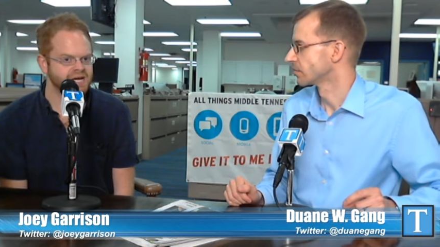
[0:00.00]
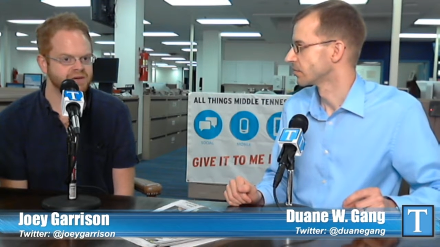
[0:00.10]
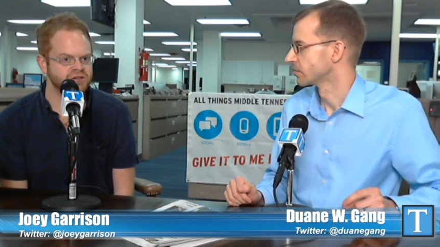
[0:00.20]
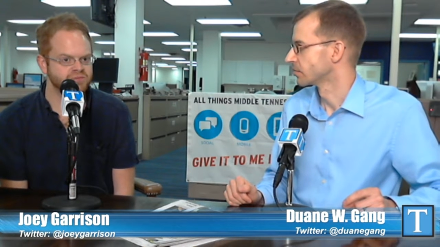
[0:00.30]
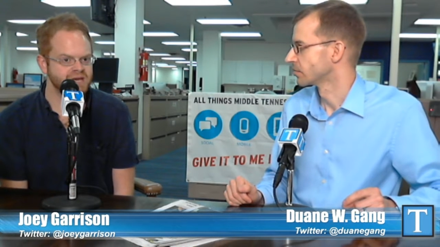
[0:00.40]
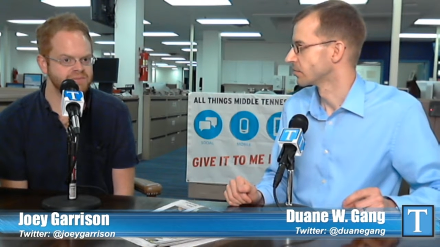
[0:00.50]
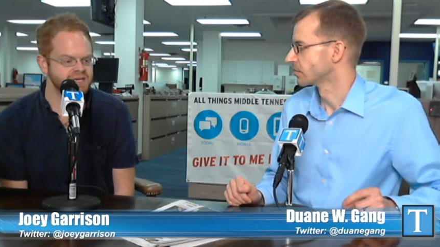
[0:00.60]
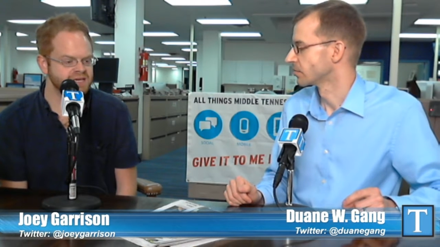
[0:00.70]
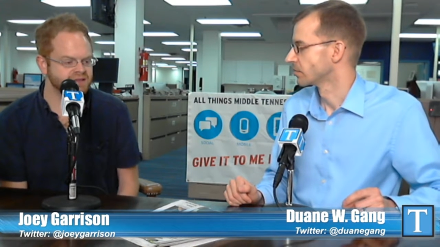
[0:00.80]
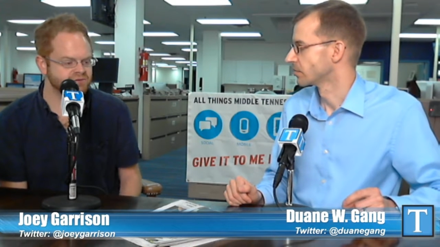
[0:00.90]
Speaker 1: I mean, there's
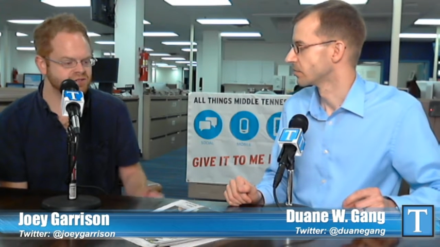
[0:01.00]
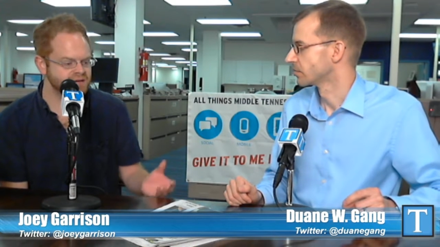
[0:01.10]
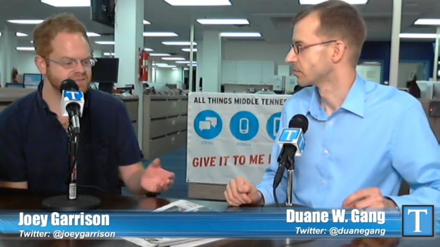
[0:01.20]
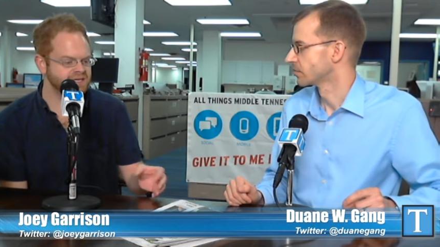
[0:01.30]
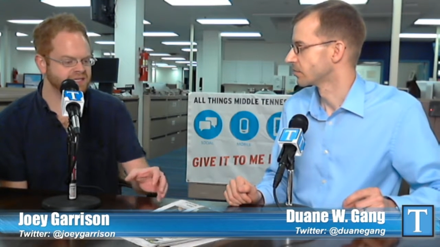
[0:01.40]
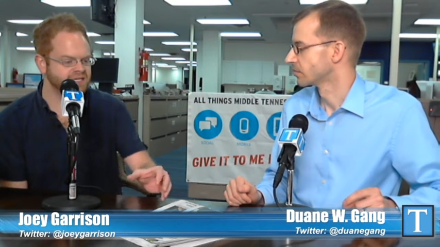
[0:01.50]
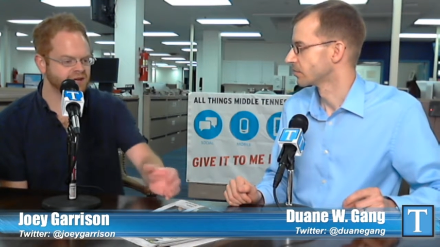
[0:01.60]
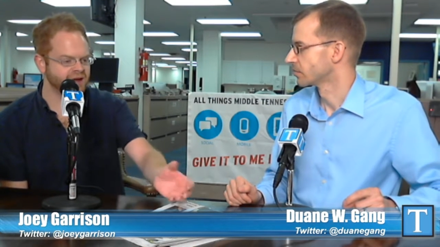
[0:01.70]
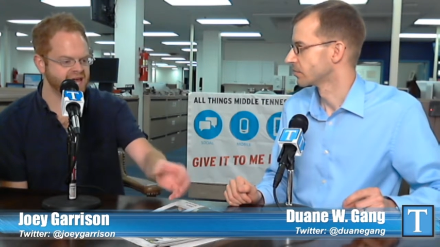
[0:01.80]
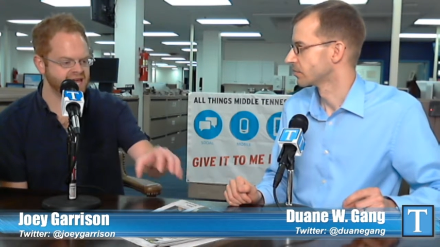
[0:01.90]
maybe there was maybe you
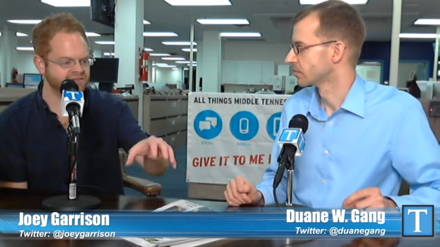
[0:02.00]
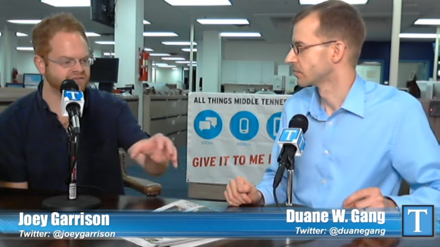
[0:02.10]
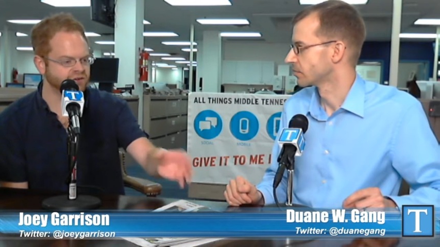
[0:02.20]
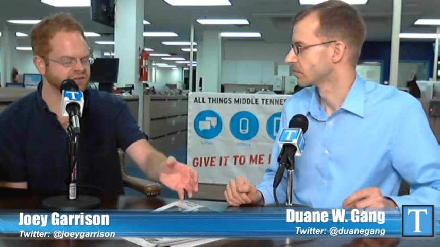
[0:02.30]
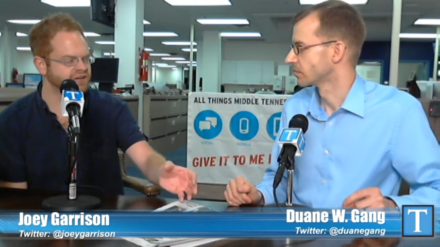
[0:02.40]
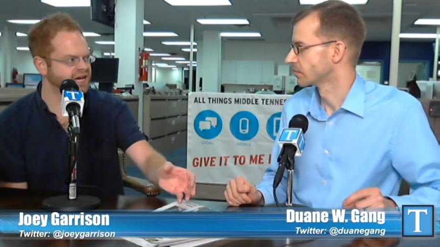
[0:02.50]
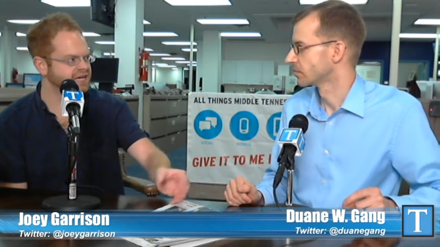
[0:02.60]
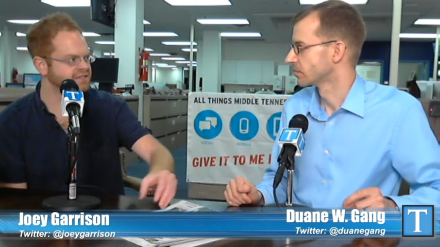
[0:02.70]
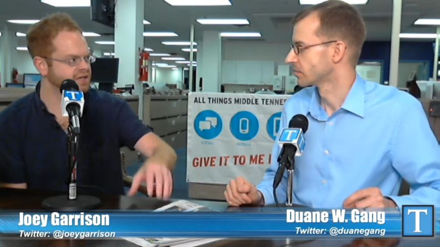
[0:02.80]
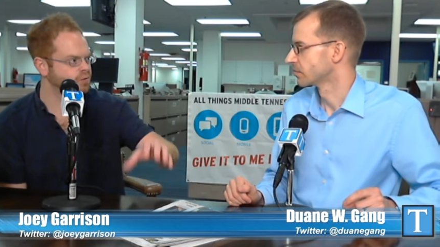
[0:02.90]
know a handful of
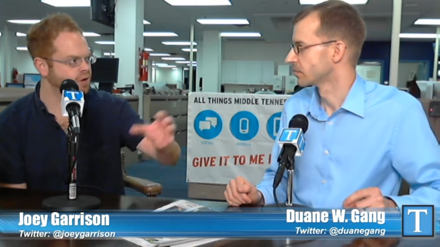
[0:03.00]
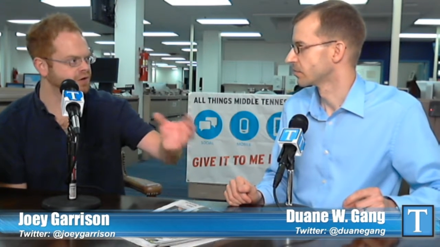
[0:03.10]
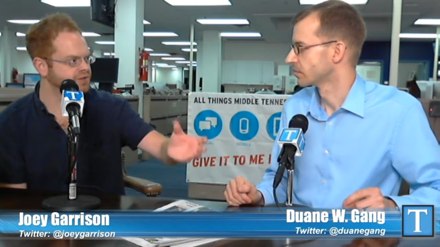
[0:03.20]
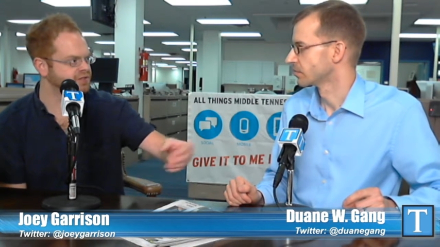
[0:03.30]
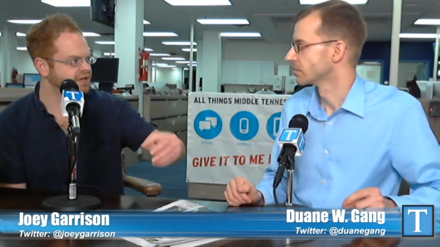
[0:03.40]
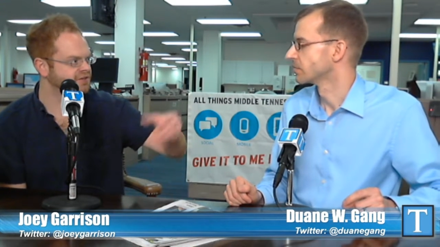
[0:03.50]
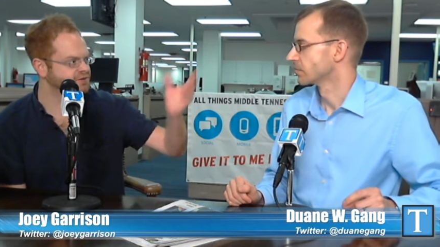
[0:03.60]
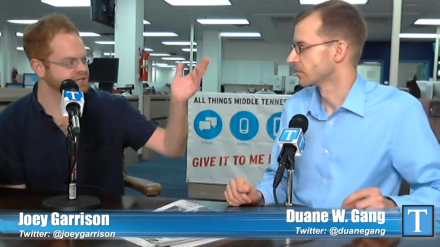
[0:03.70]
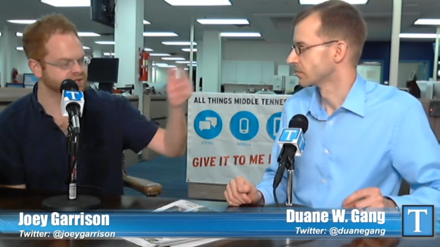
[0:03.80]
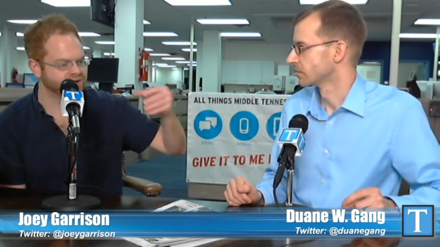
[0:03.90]
guys like Welch in other
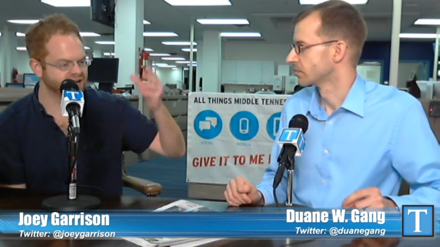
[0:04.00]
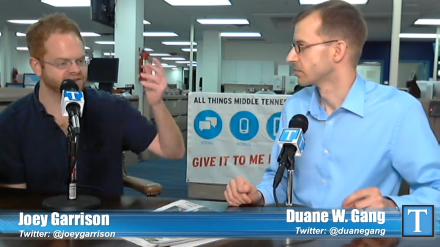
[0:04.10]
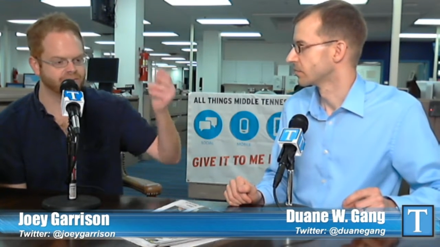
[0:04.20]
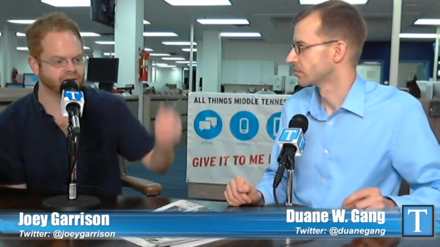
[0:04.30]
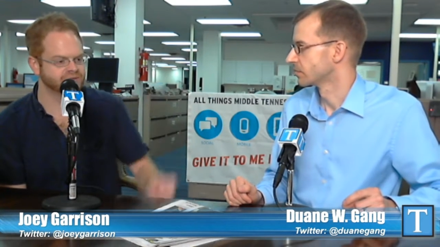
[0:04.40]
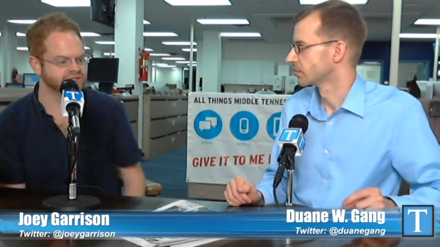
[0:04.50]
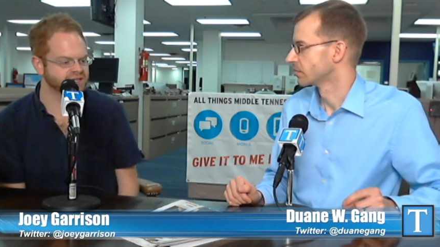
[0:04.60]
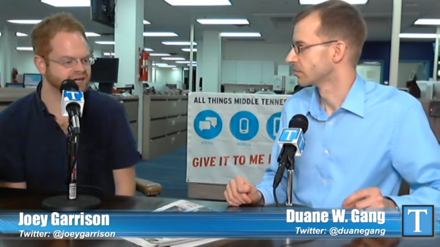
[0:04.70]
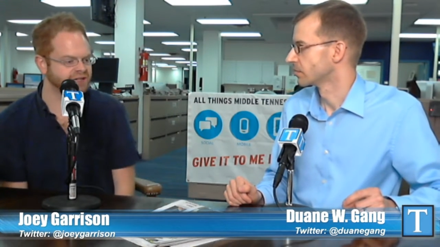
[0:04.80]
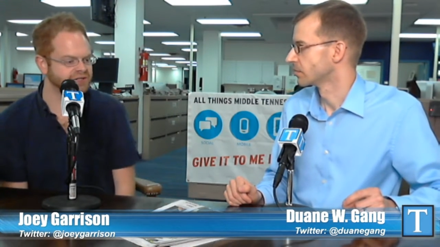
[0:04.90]
geographic parts of
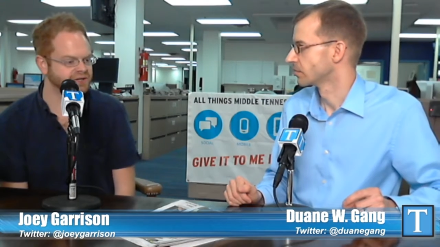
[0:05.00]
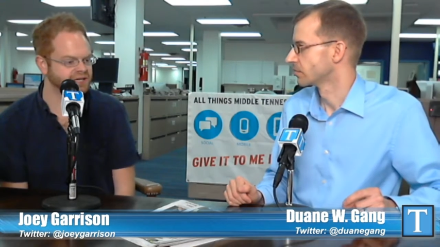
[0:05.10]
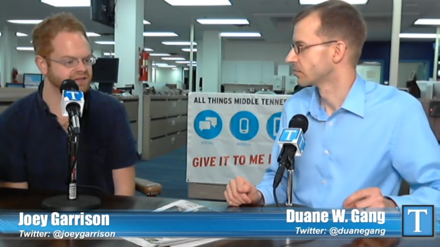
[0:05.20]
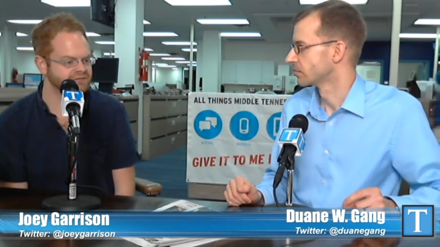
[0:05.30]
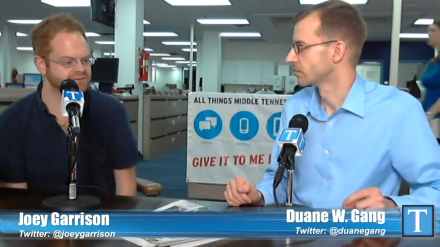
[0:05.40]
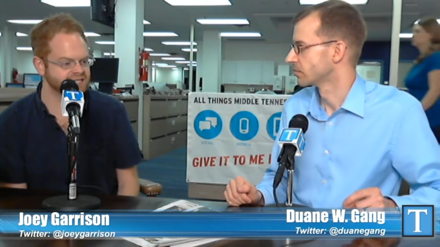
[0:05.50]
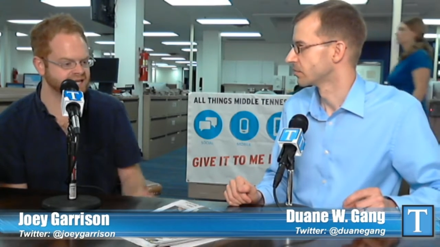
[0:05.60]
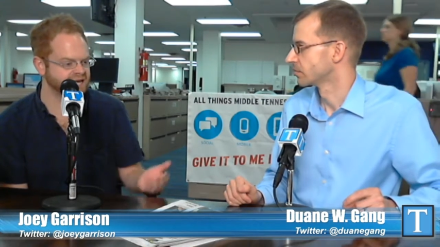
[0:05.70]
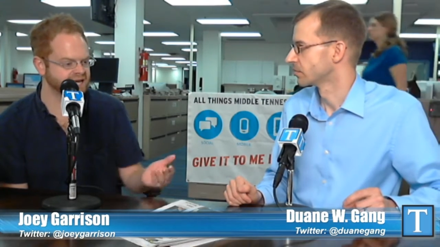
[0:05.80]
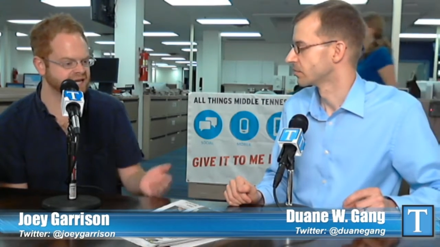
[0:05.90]
the country, and this was a
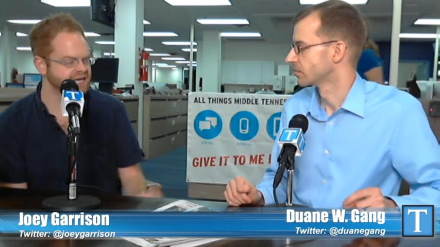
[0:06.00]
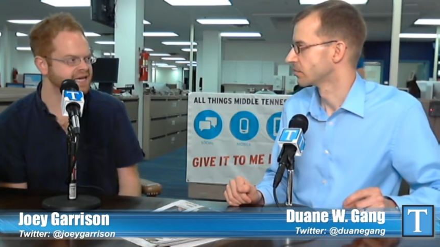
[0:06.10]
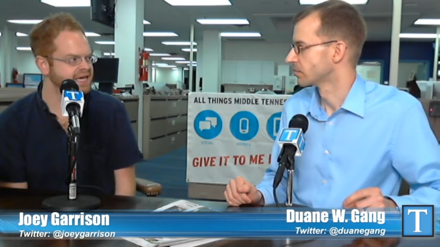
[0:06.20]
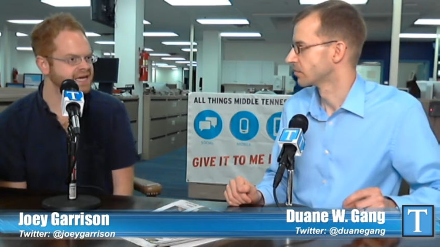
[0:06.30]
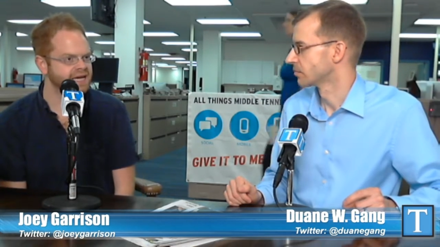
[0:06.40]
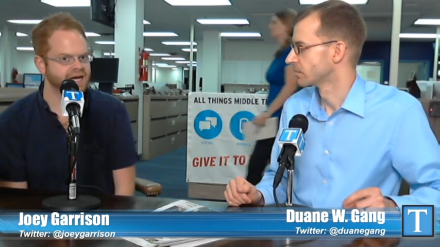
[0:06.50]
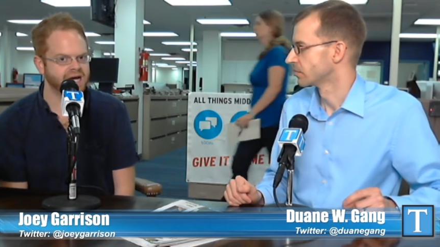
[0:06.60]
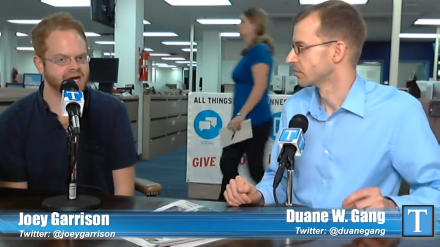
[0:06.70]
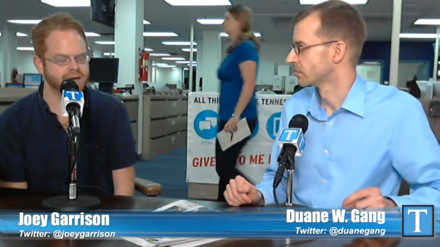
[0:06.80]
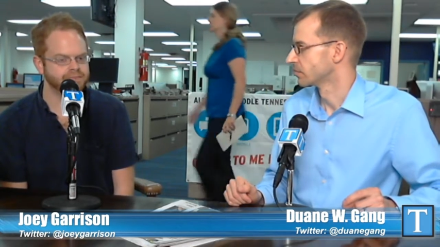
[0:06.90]
guy.
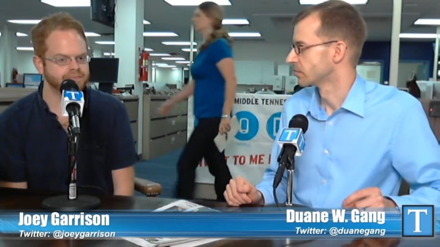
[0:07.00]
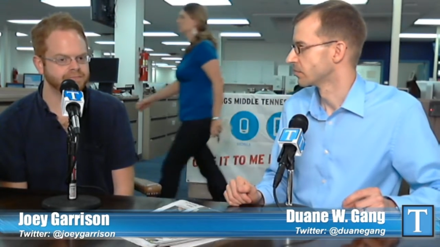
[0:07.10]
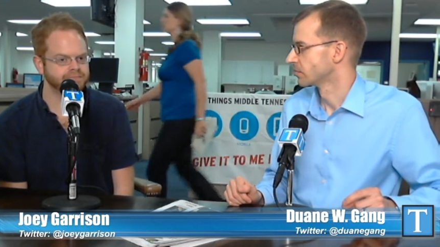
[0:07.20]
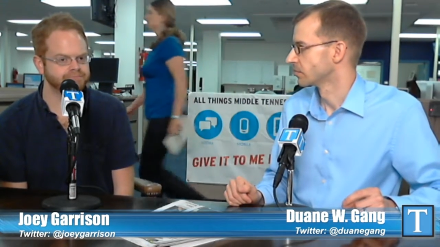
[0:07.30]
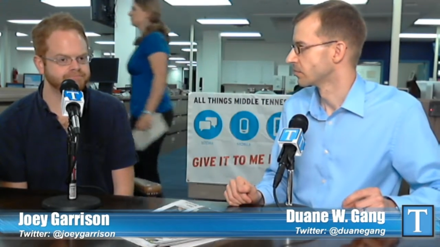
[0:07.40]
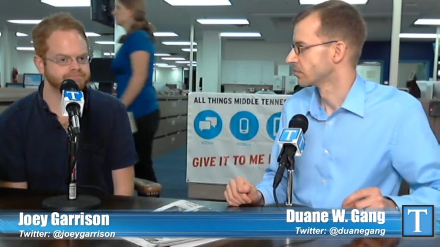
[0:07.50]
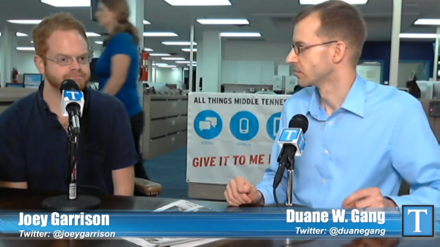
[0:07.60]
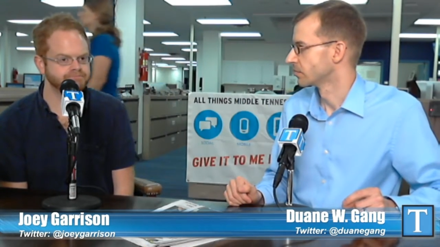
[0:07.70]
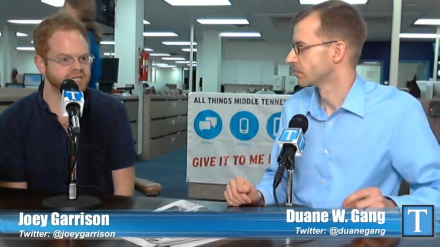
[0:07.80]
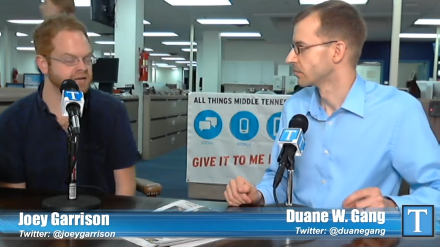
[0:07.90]
Um,
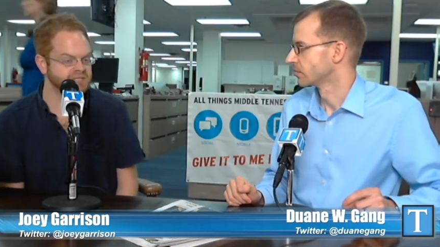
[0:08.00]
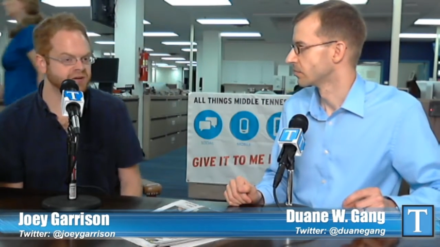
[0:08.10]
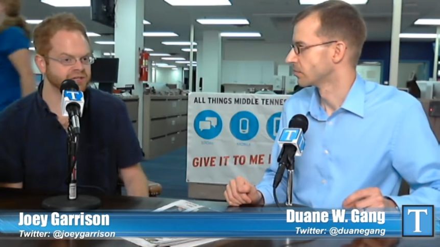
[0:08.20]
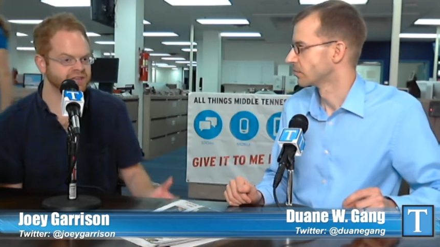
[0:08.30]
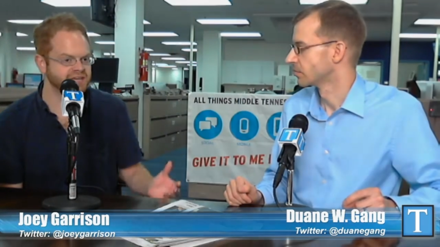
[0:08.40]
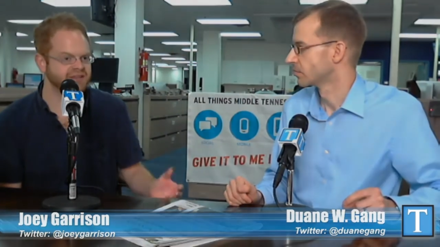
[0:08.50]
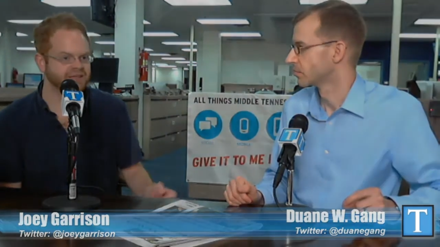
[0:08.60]
you know, I'm telling you, they,